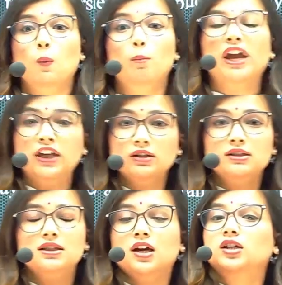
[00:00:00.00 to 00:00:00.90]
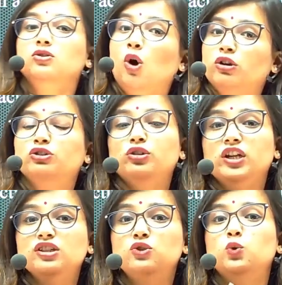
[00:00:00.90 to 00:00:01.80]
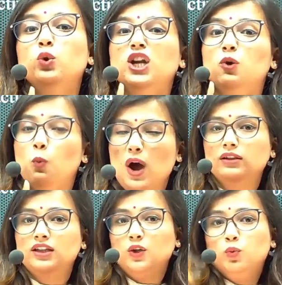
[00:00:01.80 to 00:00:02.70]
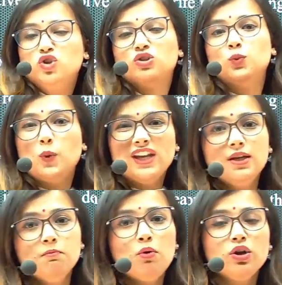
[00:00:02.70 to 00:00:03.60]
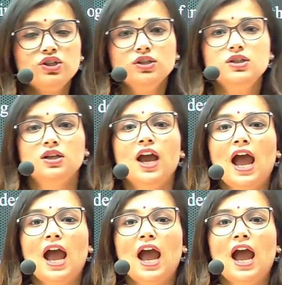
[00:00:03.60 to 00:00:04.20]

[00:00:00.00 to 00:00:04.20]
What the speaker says: because doctor is doing one thing which is very important,